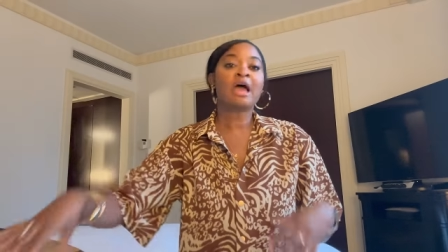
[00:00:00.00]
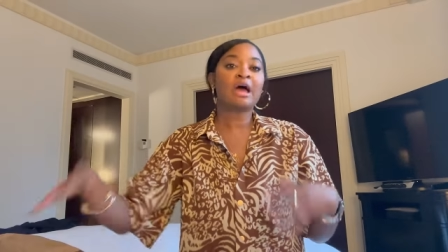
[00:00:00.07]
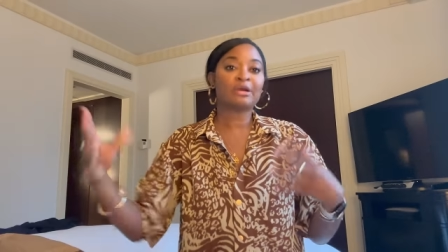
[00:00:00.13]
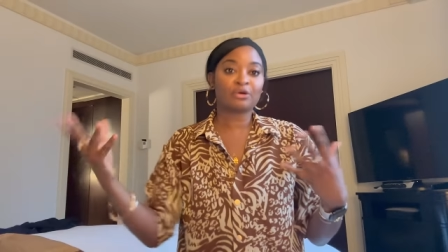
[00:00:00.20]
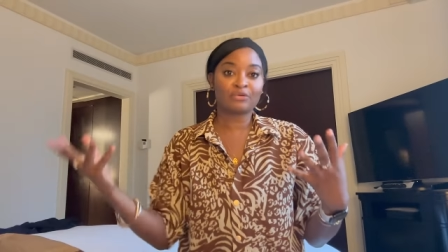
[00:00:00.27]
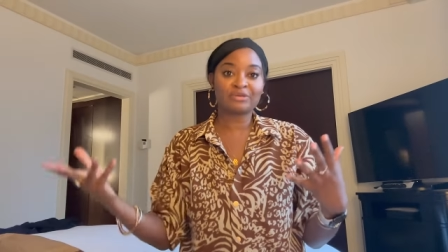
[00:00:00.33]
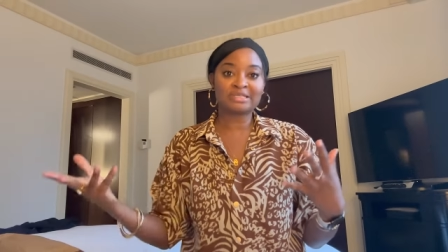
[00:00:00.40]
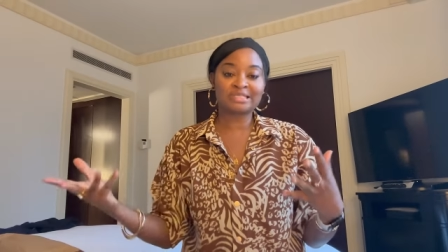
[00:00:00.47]
and
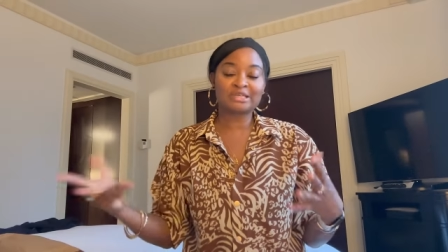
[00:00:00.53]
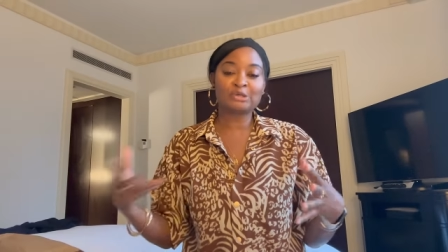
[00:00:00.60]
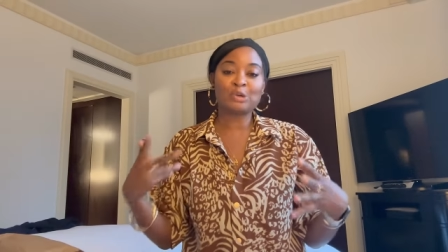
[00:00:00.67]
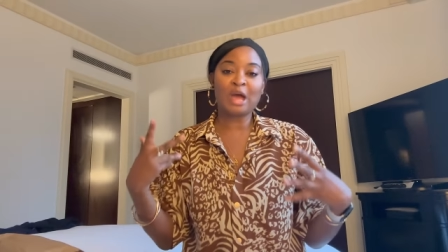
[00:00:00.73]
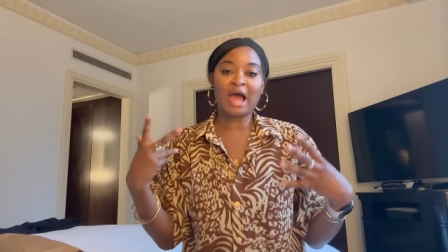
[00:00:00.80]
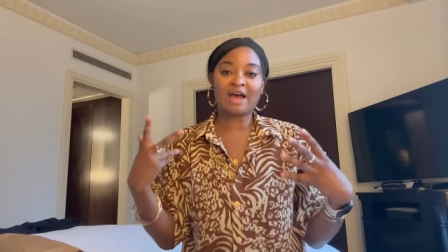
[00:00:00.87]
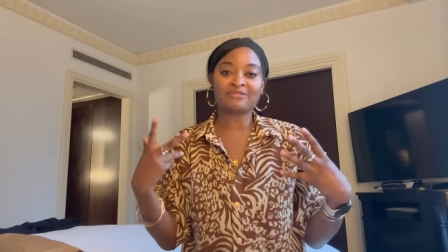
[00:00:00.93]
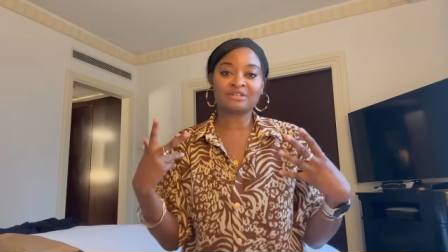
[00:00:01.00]
obviously you
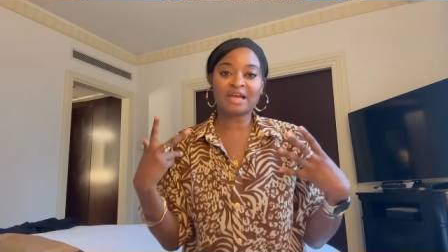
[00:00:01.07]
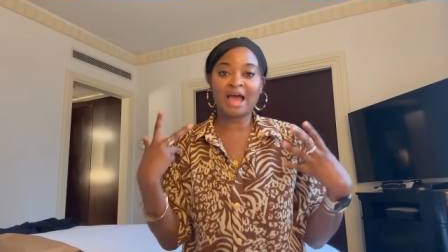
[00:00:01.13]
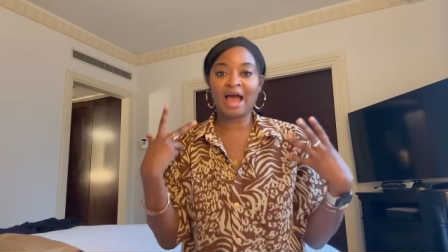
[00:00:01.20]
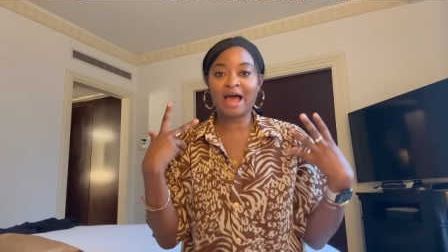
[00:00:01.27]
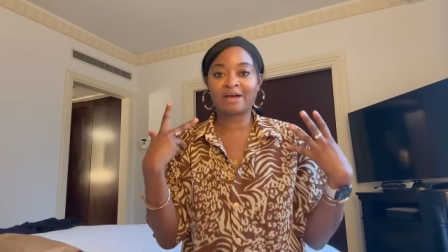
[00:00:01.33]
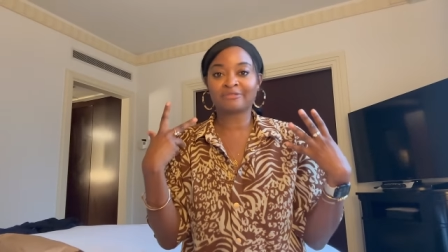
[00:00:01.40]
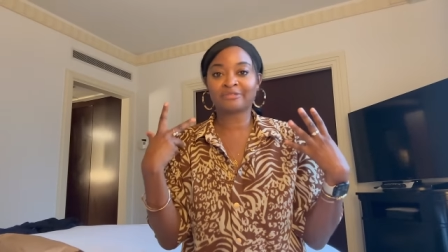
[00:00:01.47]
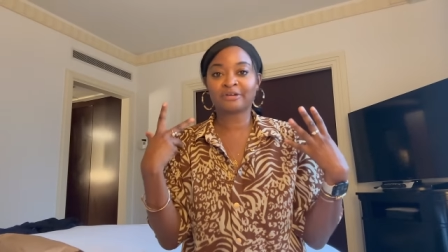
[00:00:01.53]
have to
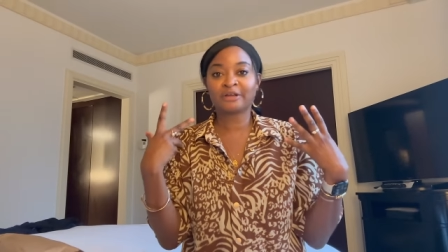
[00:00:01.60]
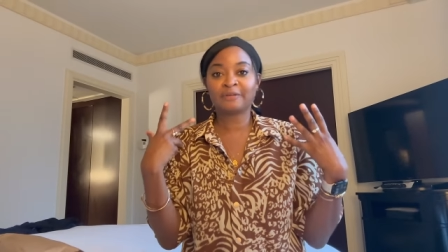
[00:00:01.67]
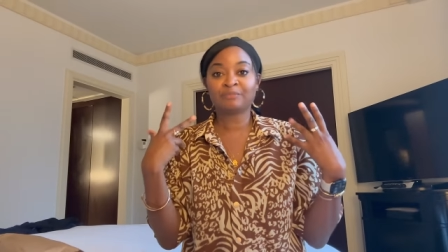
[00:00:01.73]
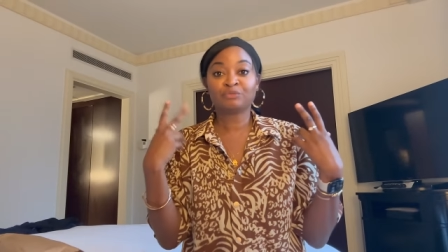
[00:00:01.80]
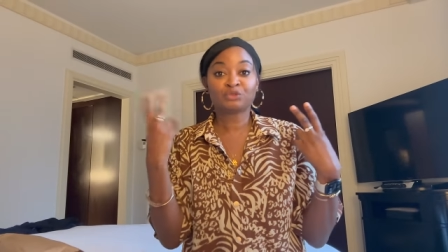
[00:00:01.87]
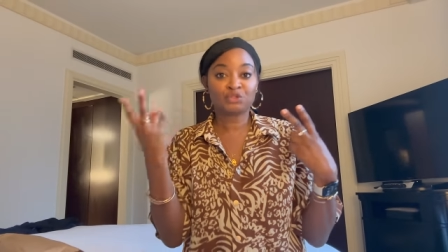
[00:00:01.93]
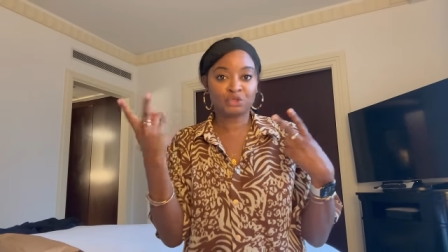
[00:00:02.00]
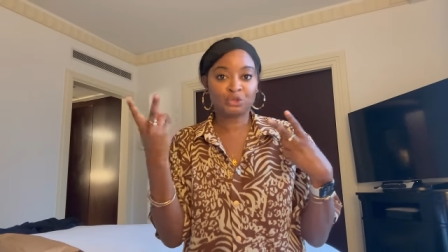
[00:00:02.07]
have
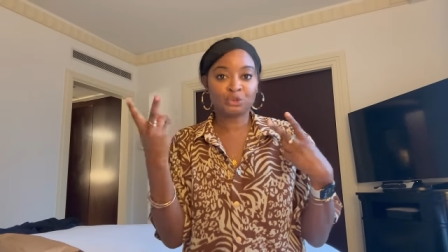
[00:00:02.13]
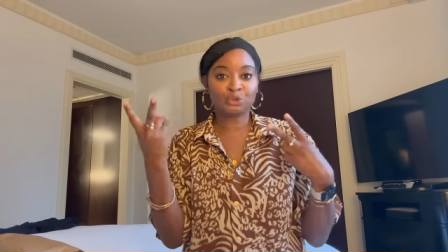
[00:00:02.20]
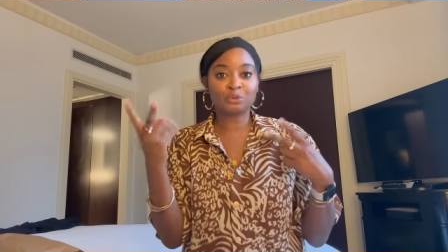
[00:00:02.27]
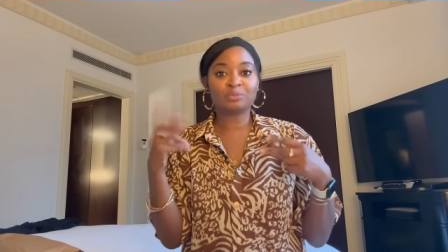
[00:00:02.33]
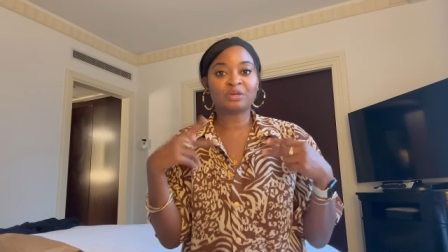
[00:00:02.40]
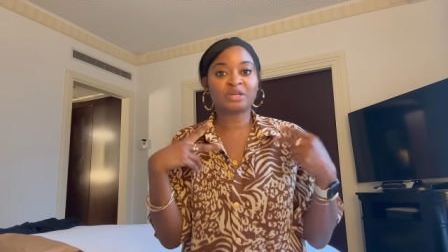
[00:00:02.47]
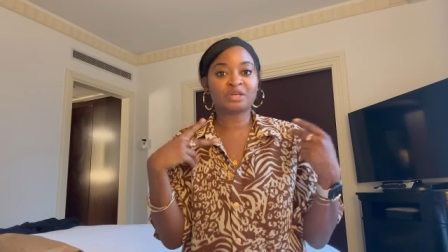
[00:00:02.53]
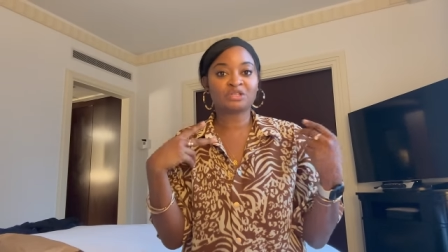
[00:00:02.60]
two
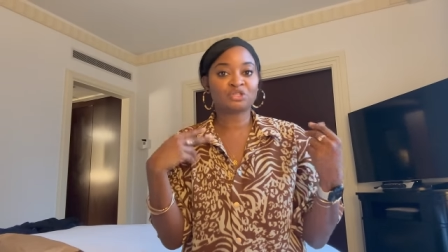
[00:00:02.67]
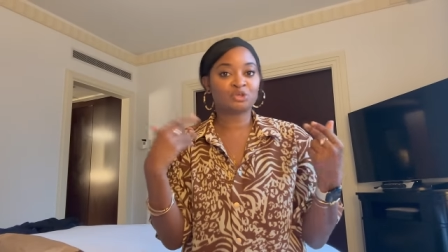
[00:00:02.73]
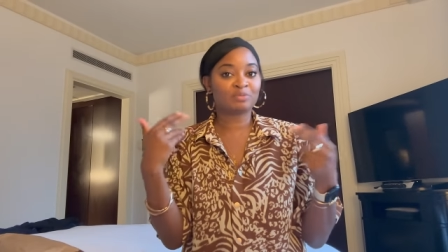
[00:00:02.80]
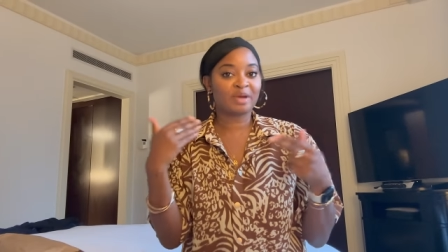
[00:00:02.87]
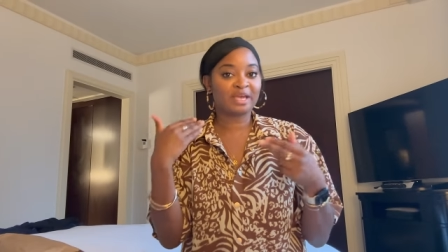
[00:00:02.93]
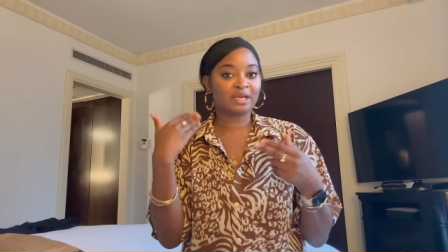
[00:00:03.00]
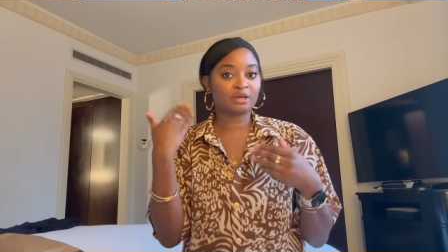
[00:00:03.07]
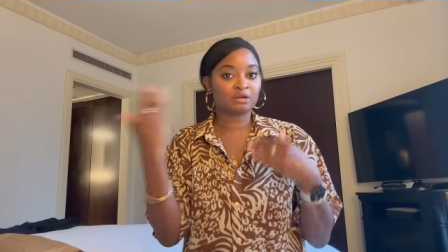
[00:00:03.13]
because you
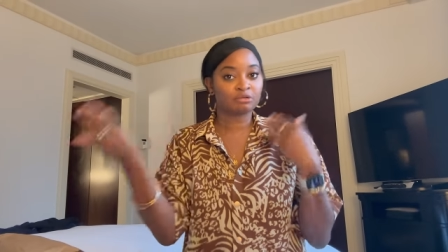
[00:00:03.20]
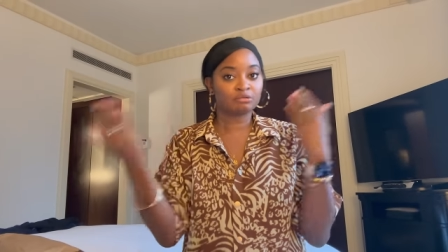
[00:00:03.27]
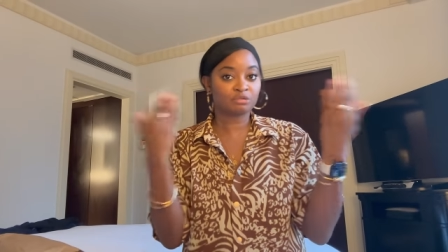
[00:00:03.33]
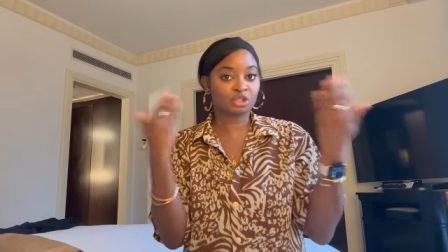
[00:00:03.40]
make